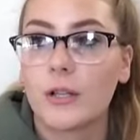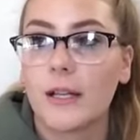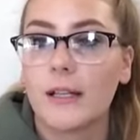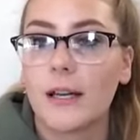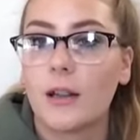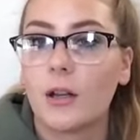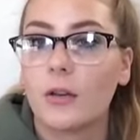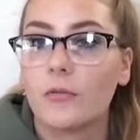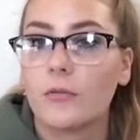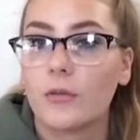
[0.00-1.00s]
Like, I
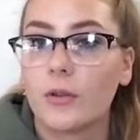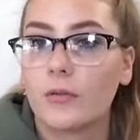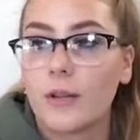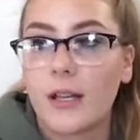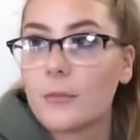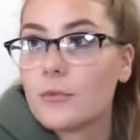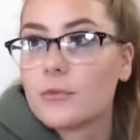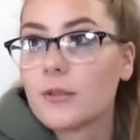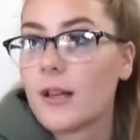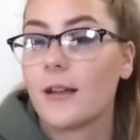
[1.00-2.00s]
love animals.